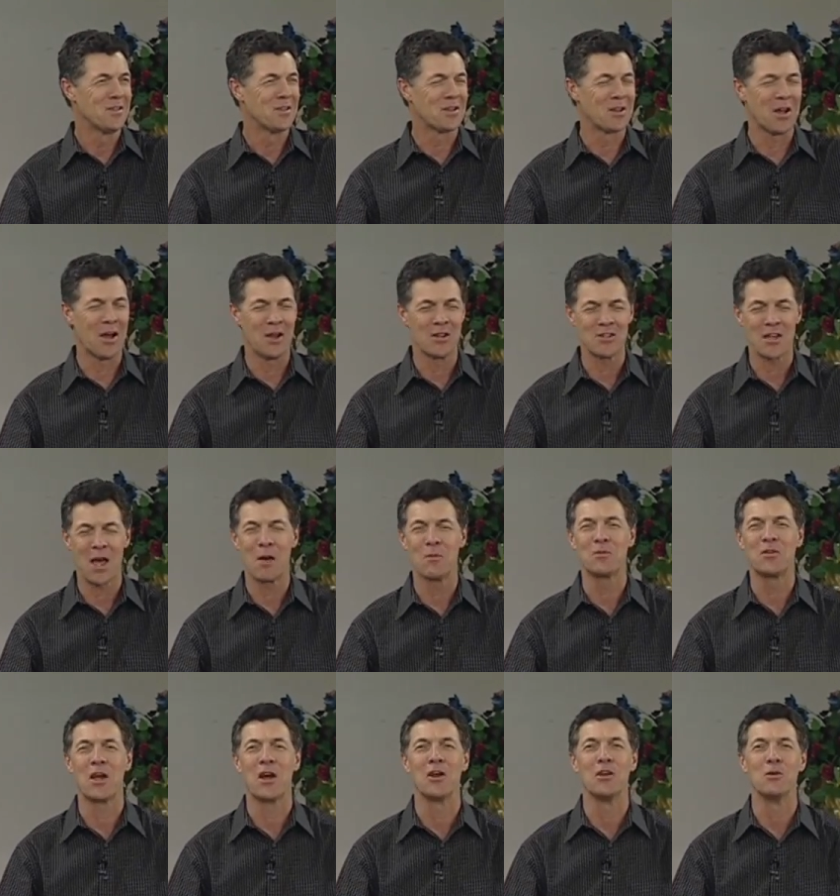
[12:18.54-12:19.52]
because I'm
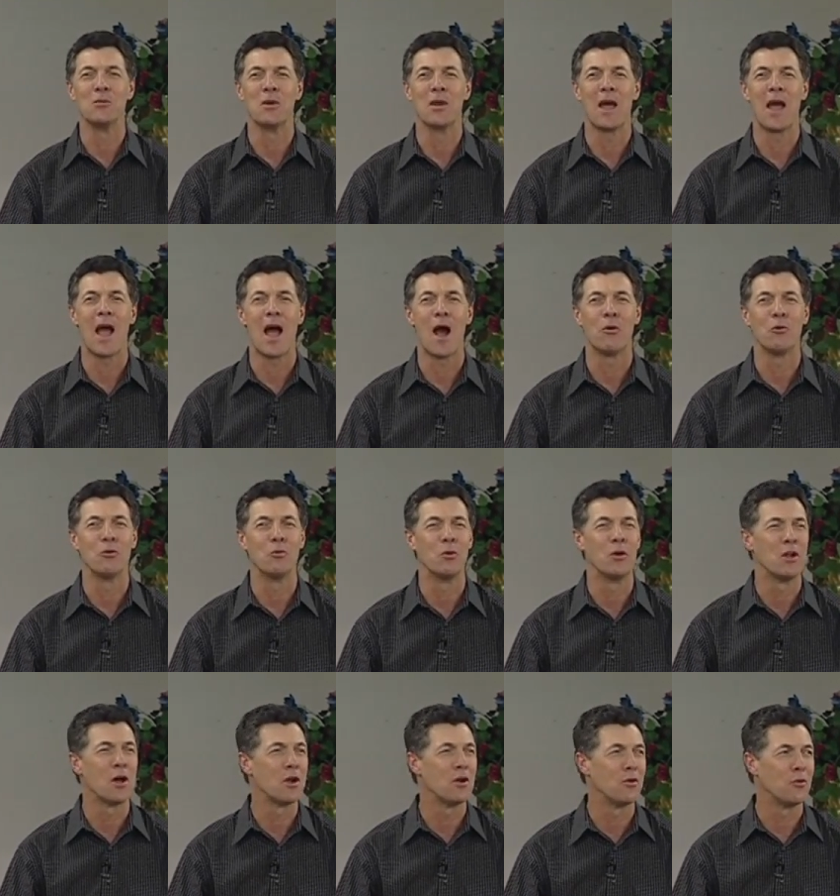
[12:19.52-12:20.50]
telling you, when Howard
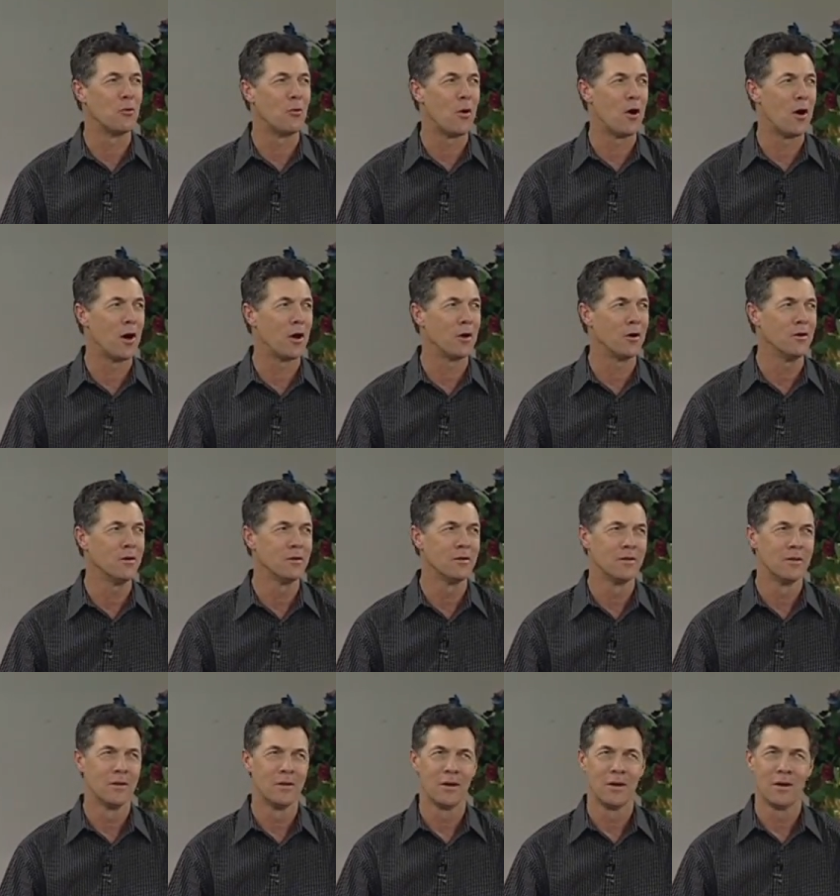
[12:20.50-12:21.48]
went under the water,
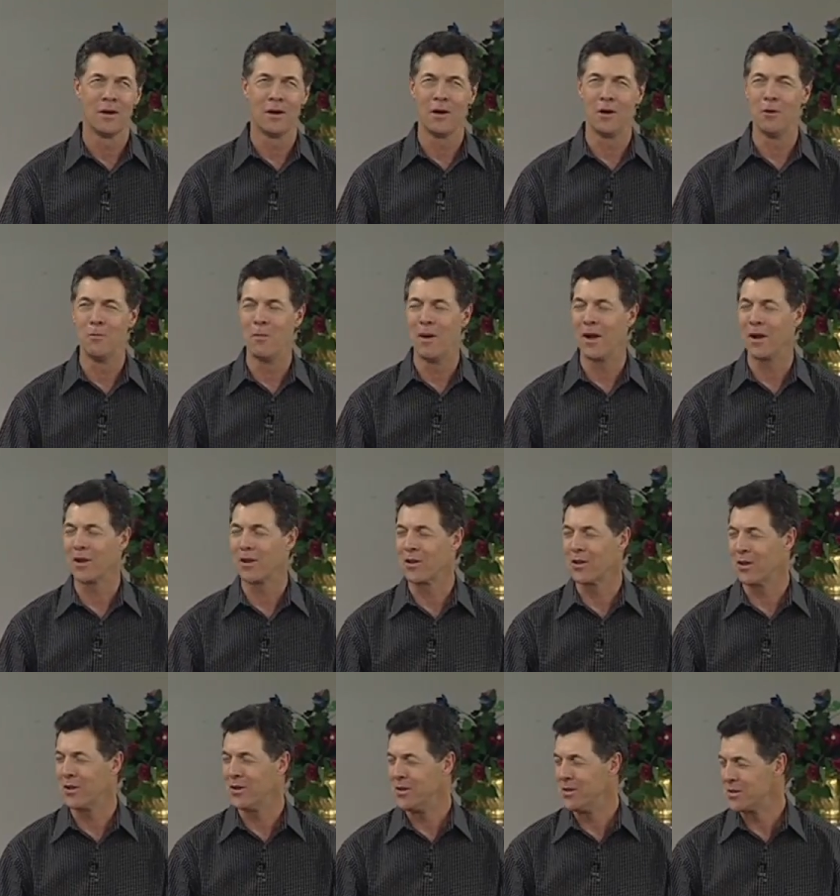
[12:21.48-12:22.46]
Oh my
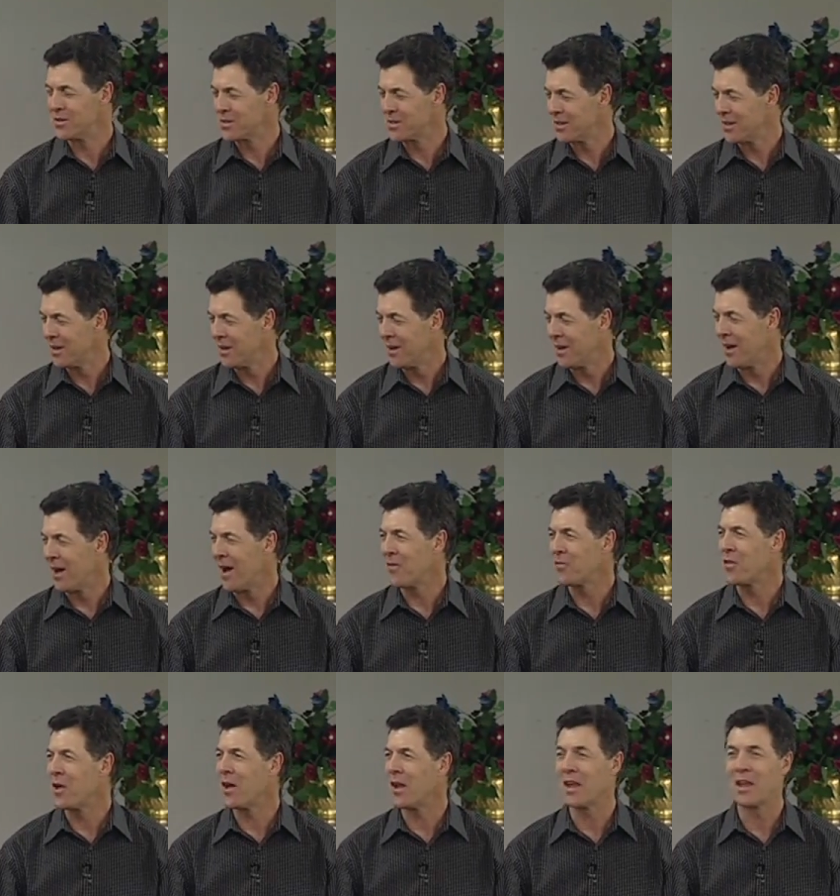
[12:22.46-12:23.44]
goodness. I
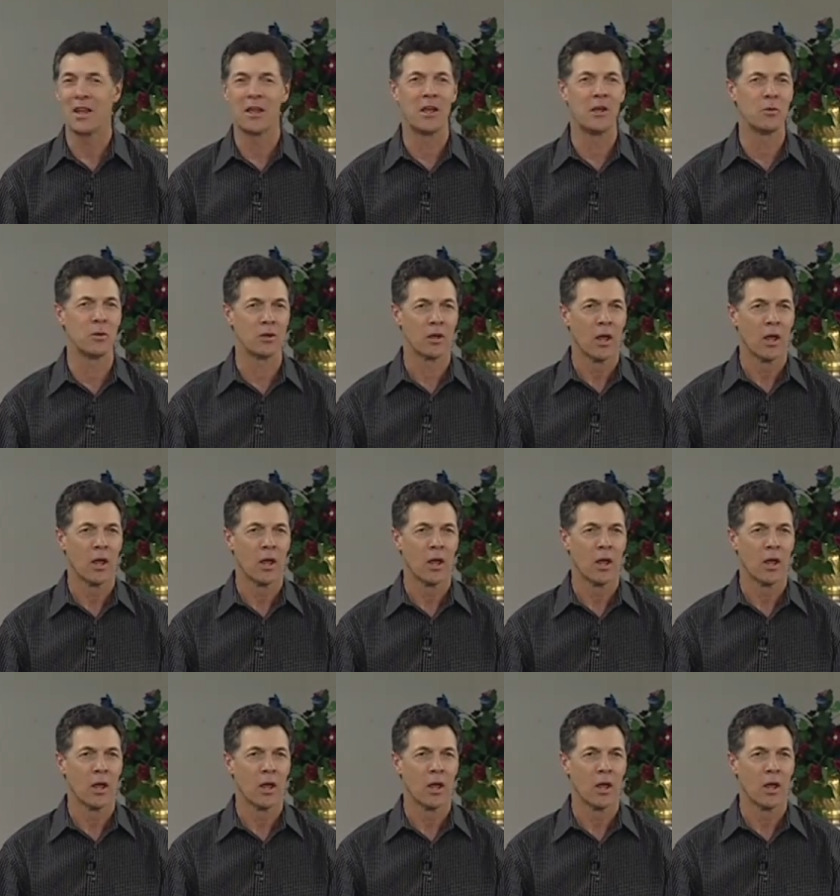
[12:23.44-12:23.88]
thought he would,